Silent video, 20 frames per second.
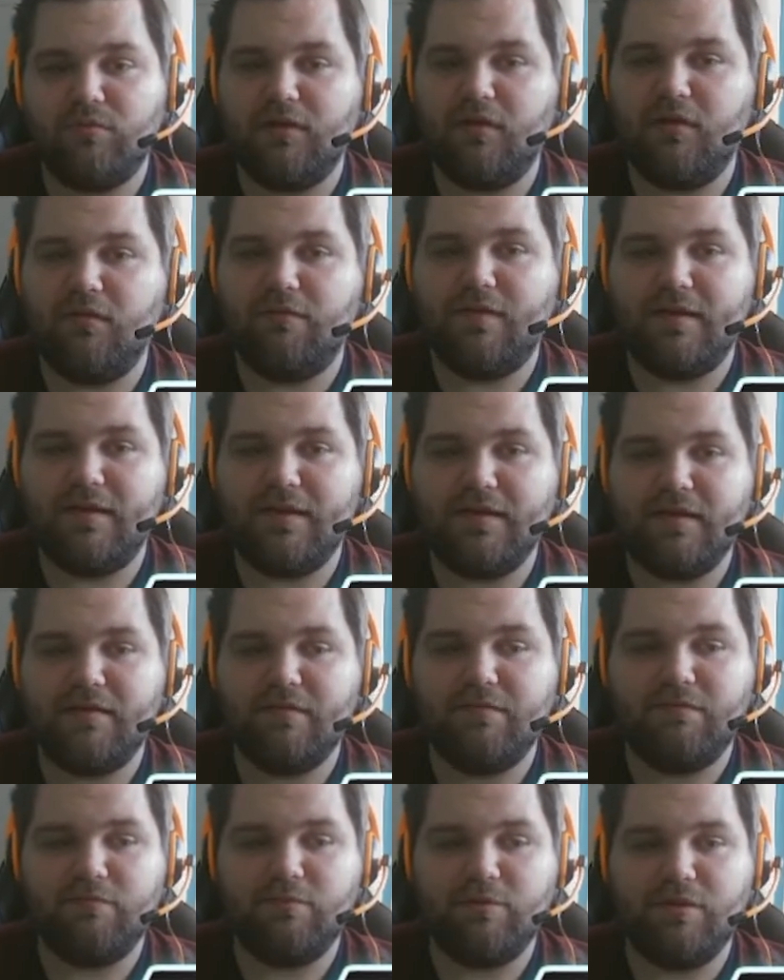Funny
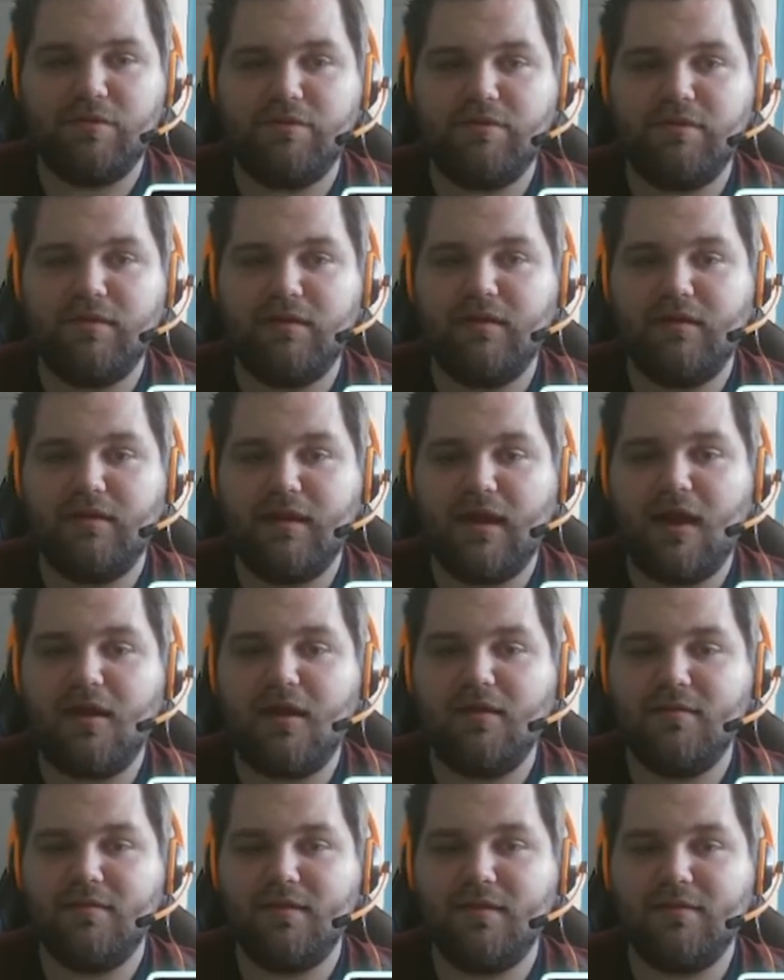enough, with the
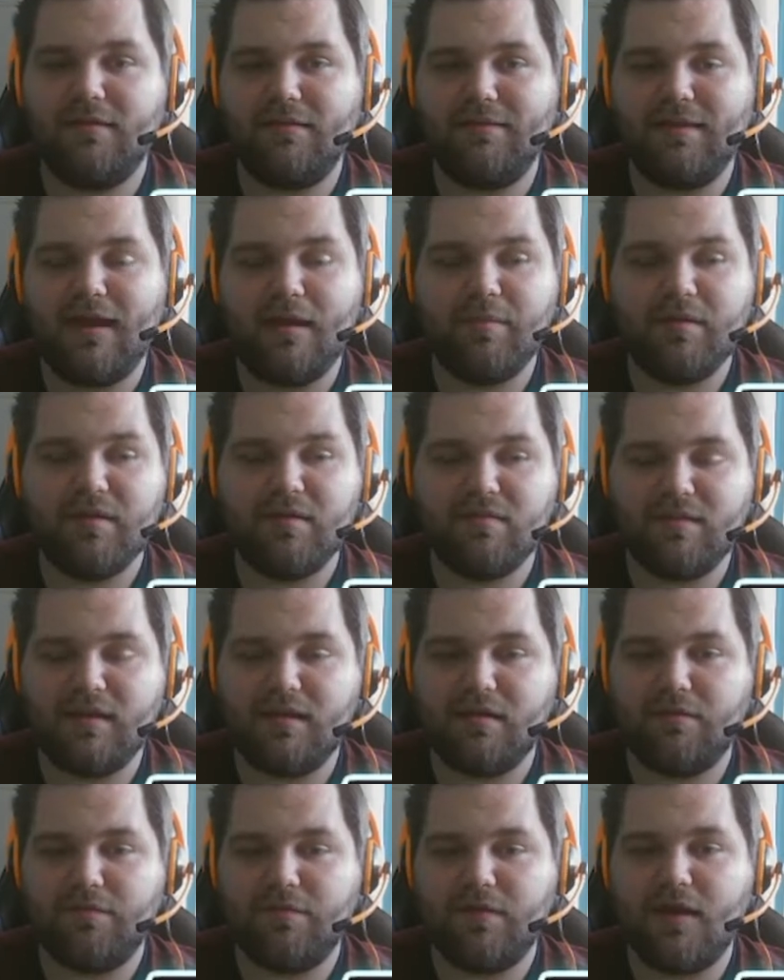hearts and the diamonds
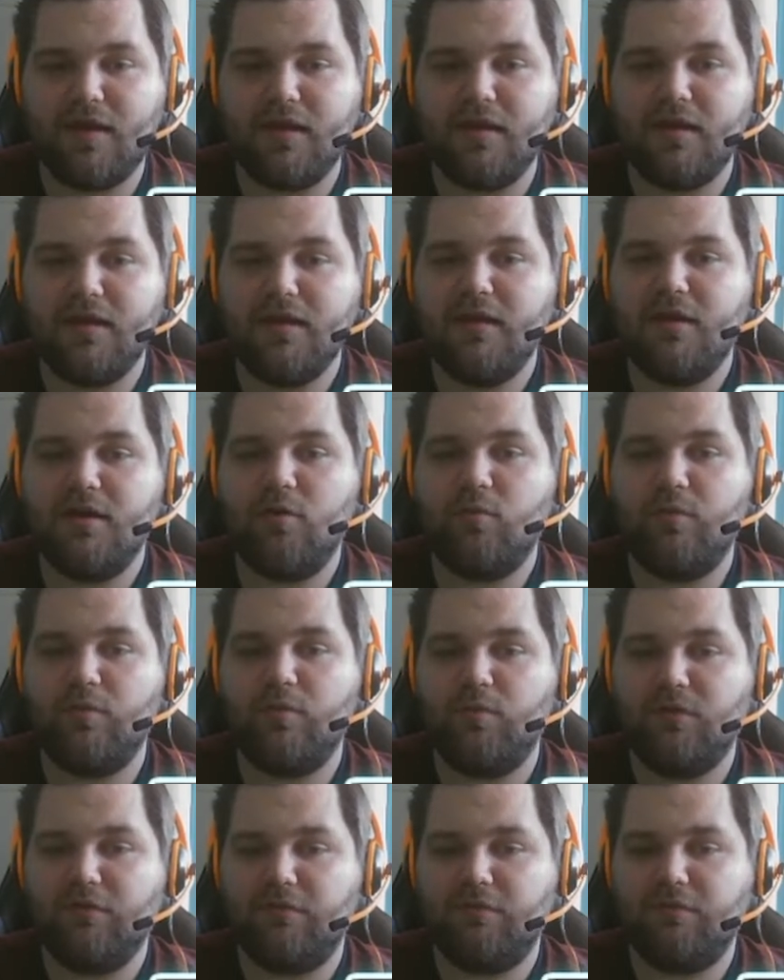10 of 9, we
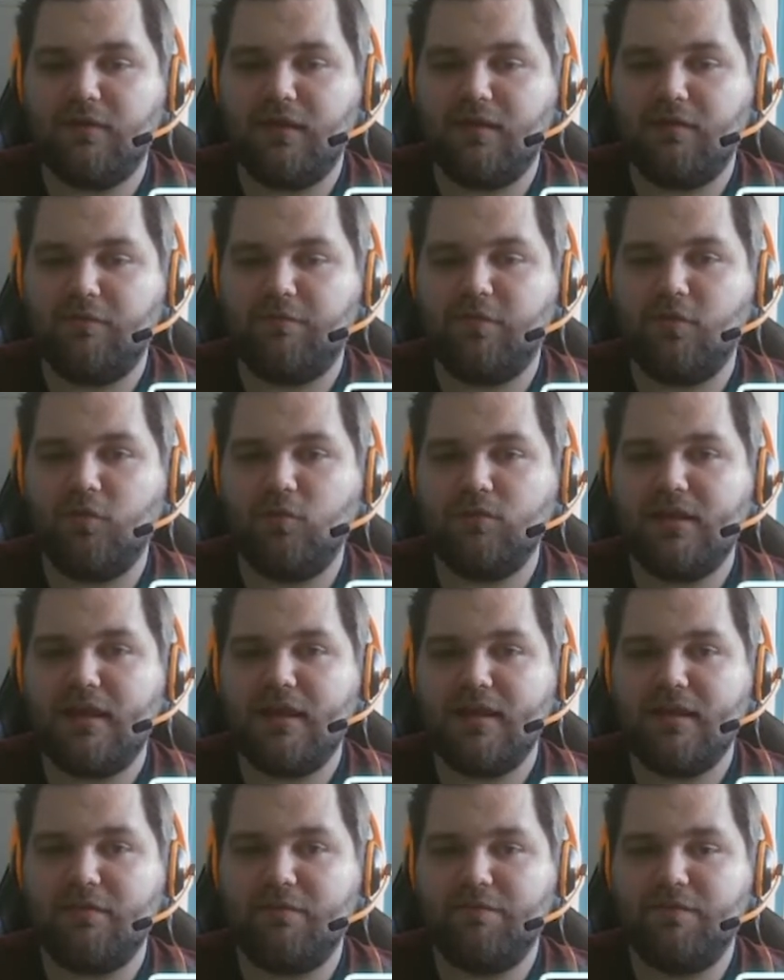will fold
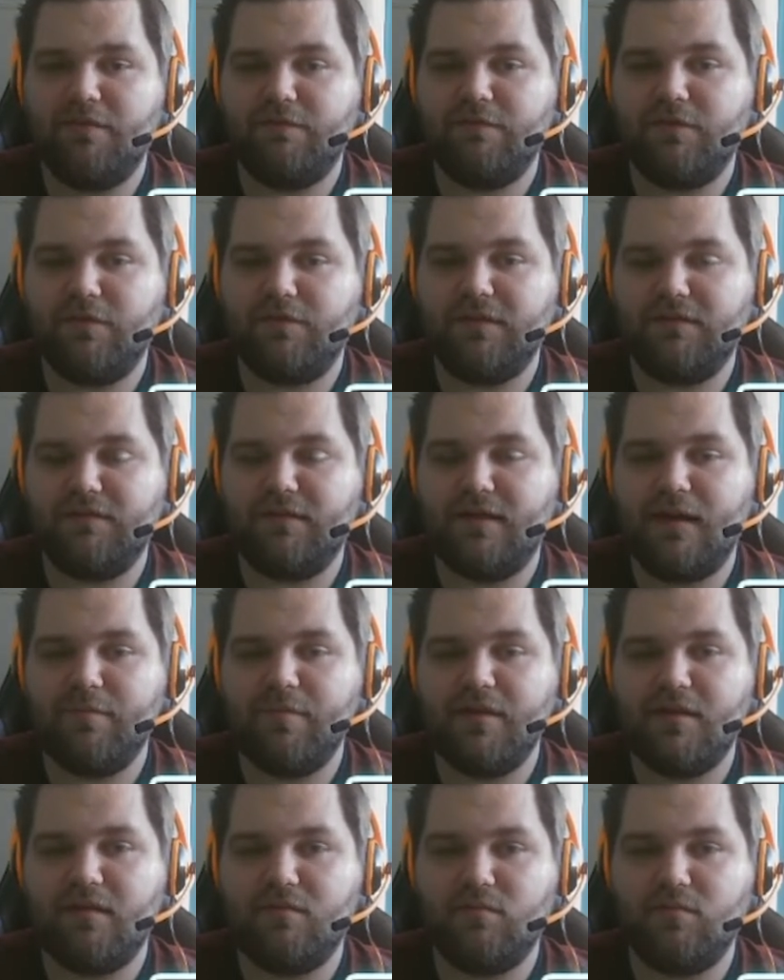like a fifth of the time
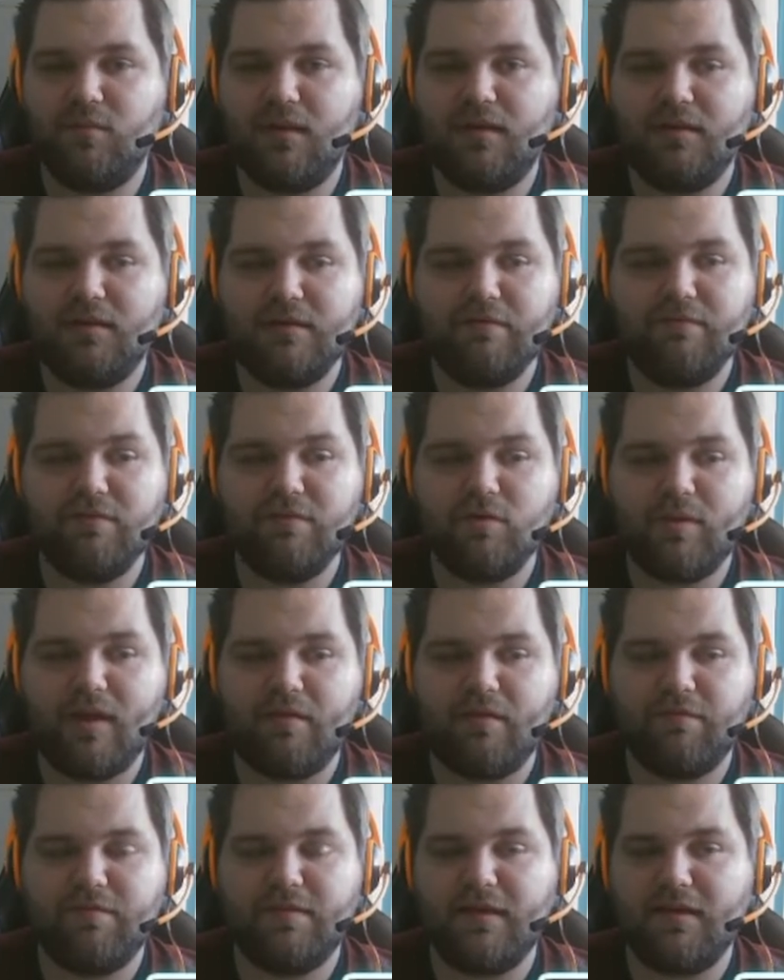here as well, even though we
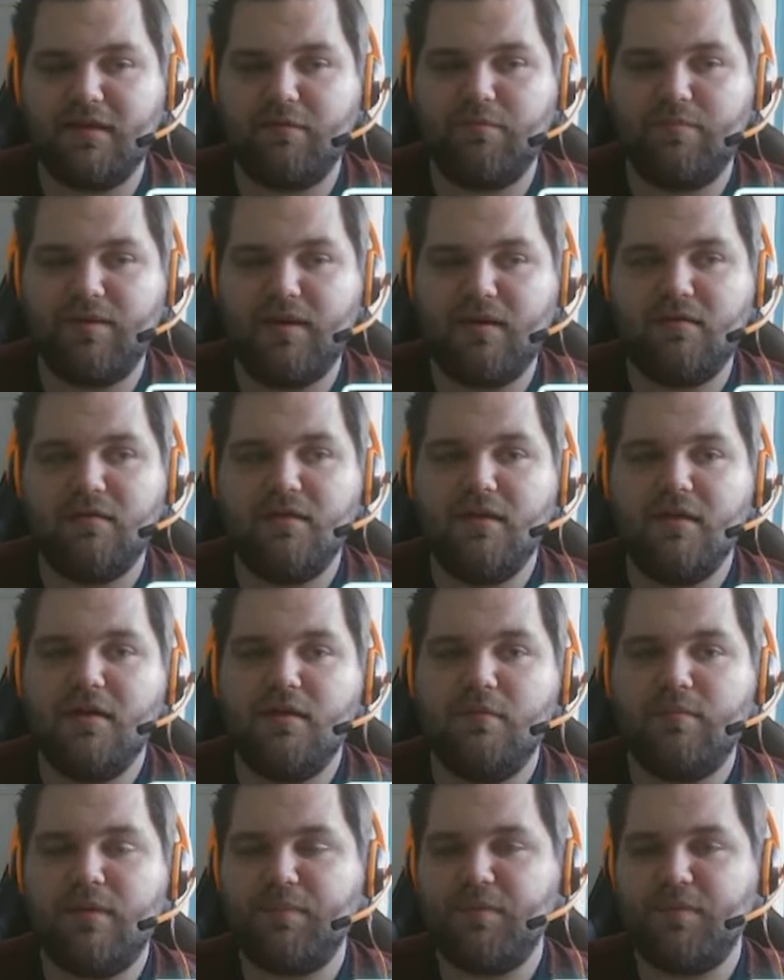have second pair,
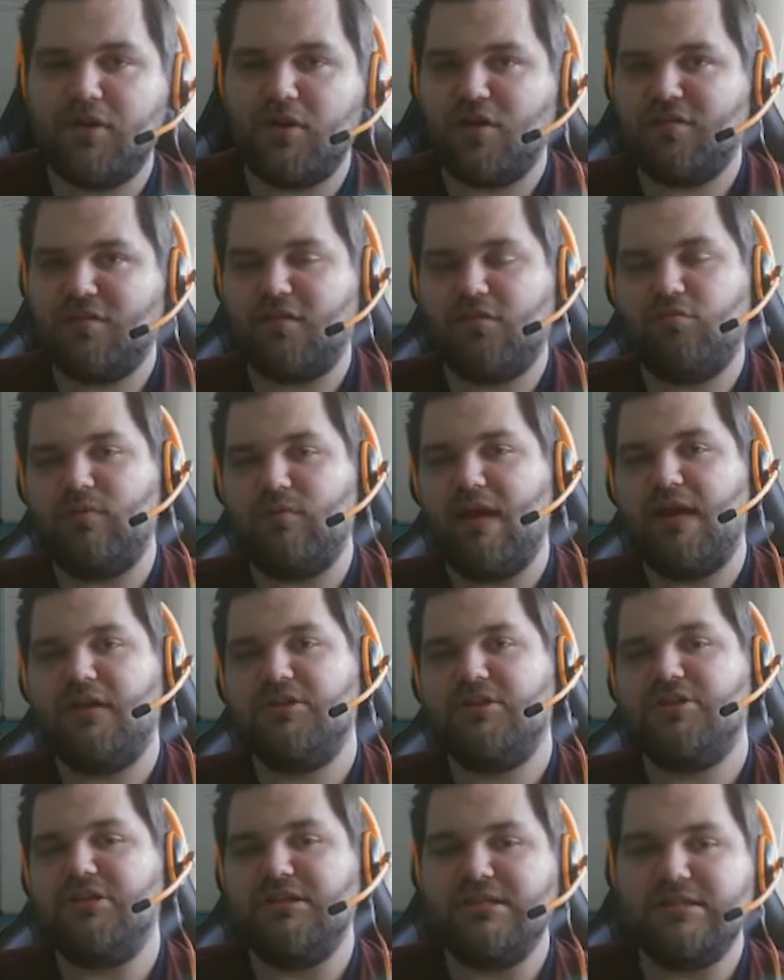but because his
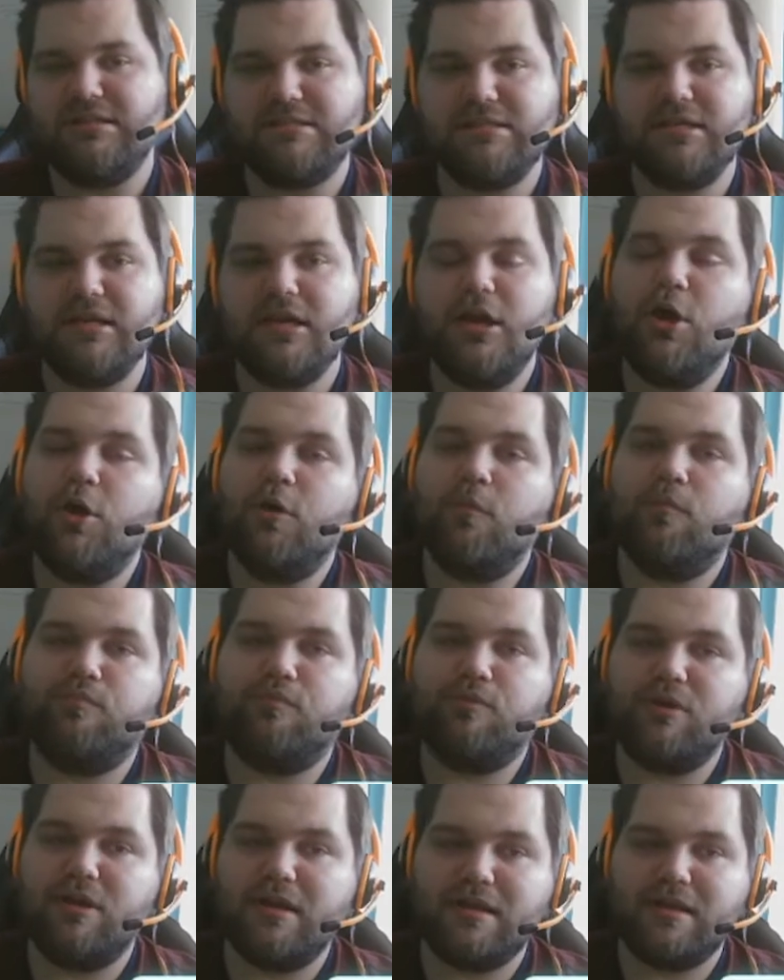range is
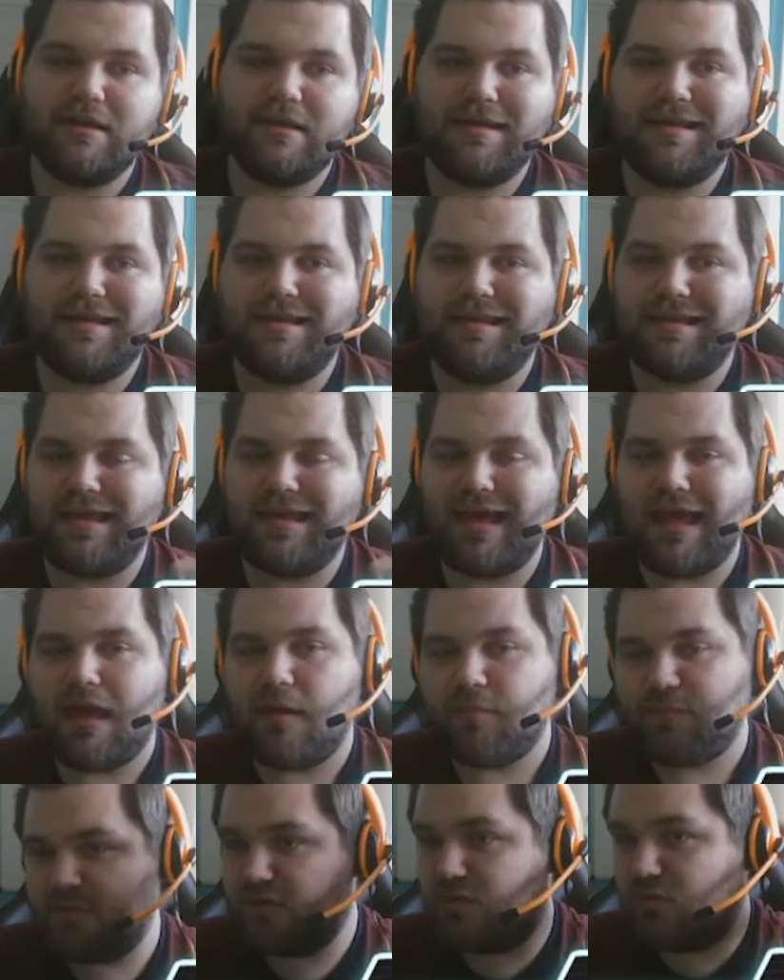pretty
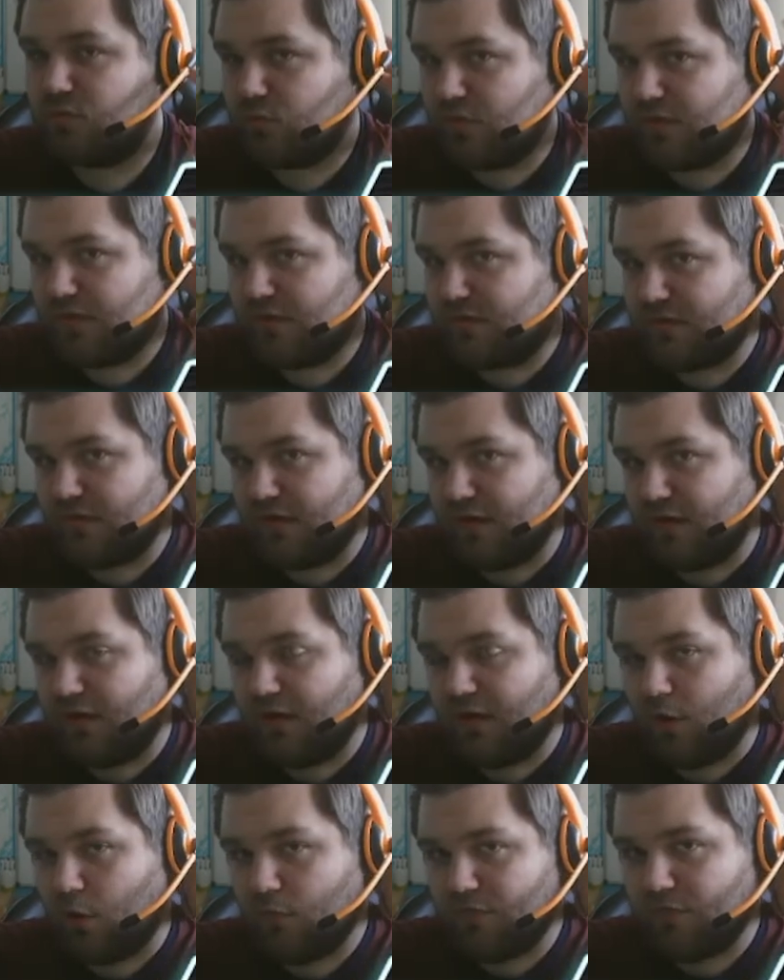capped towards
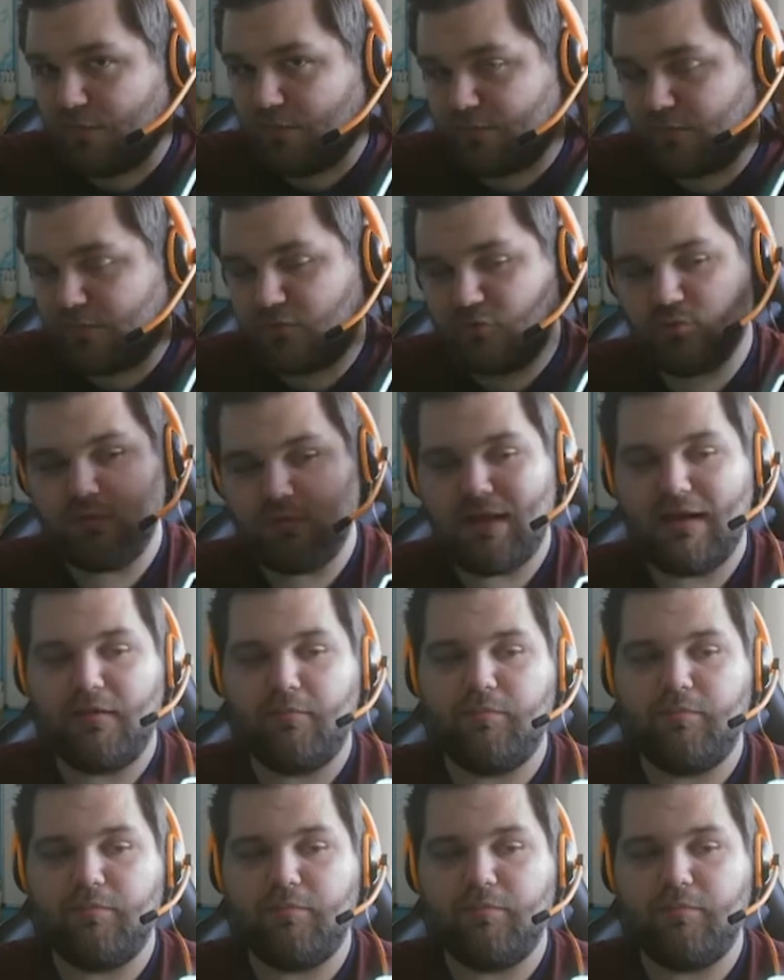over to like